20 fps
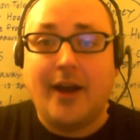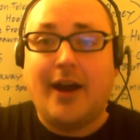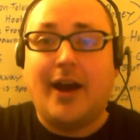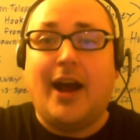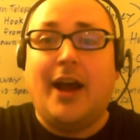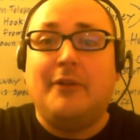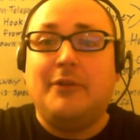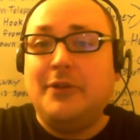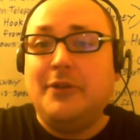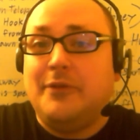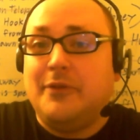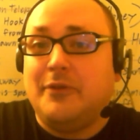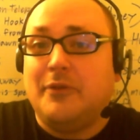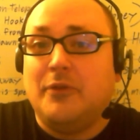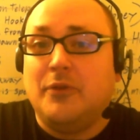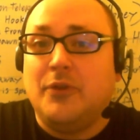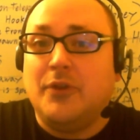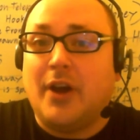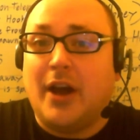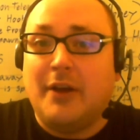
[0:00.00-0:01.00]
I've
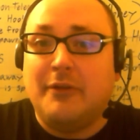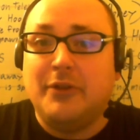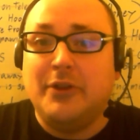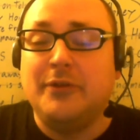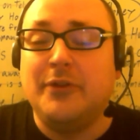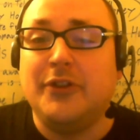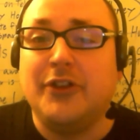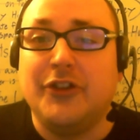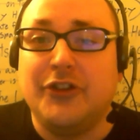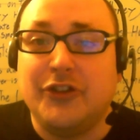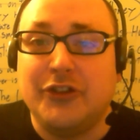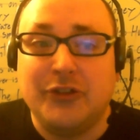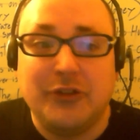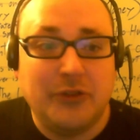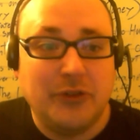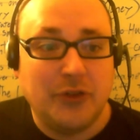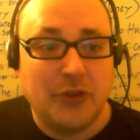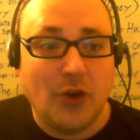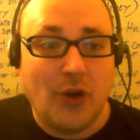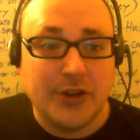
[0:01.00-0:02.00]
even
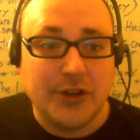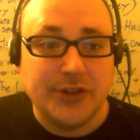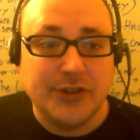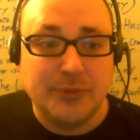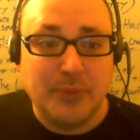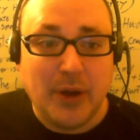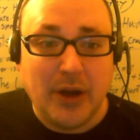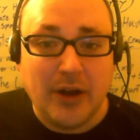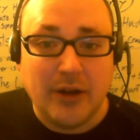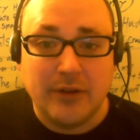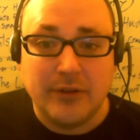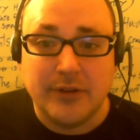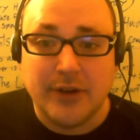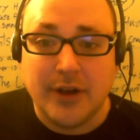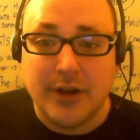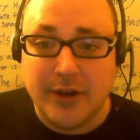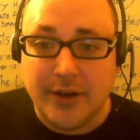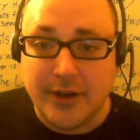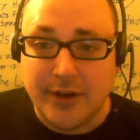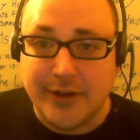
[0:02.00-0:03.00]
just talked about
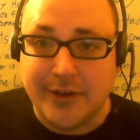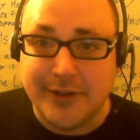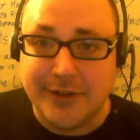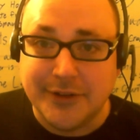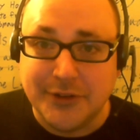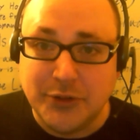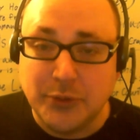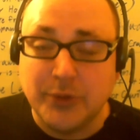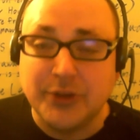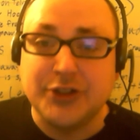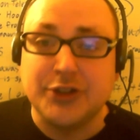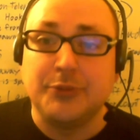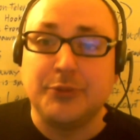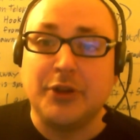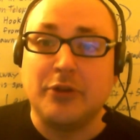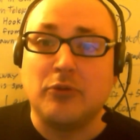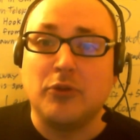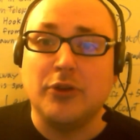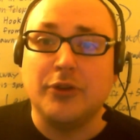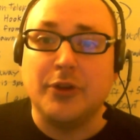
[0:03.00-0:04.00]
doing
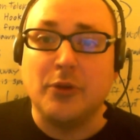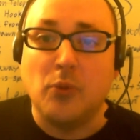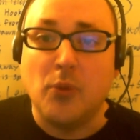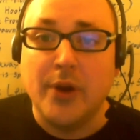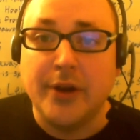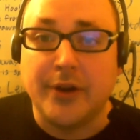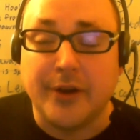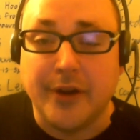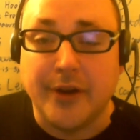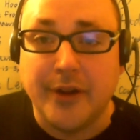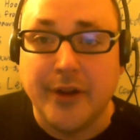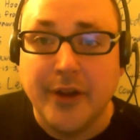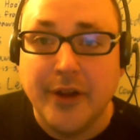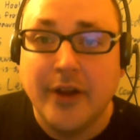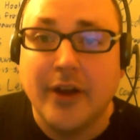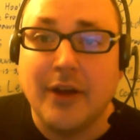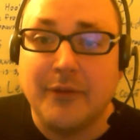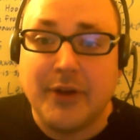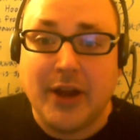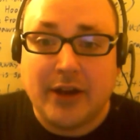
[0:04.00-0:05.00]
something really weird.
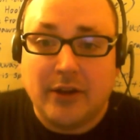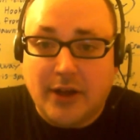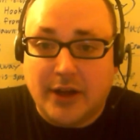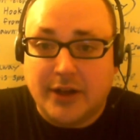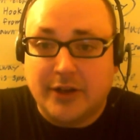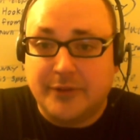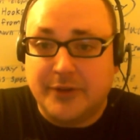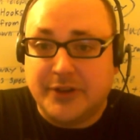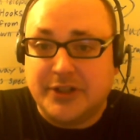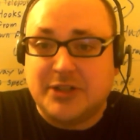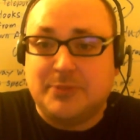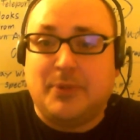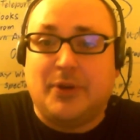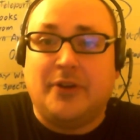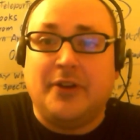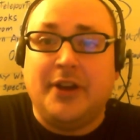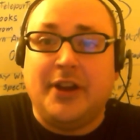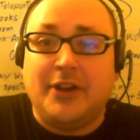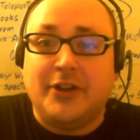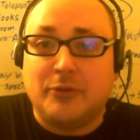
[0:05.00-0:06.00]
I've got a lot of
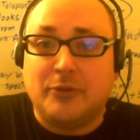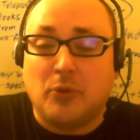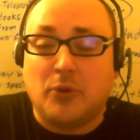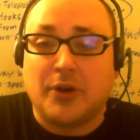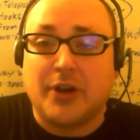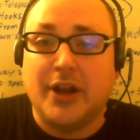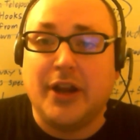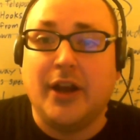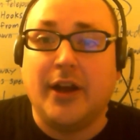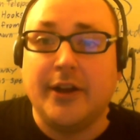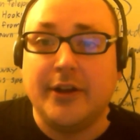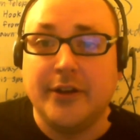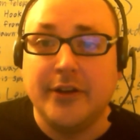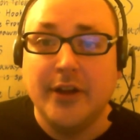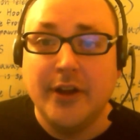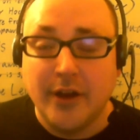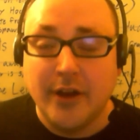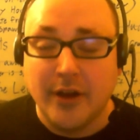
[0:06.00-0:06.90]
experience working on